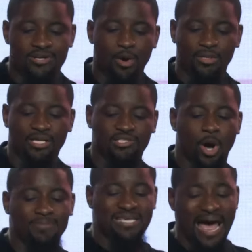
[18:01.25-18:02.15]
Don't get so
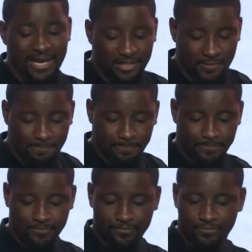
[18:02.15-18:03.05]
upset.
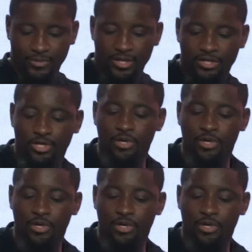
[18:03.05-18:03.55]
You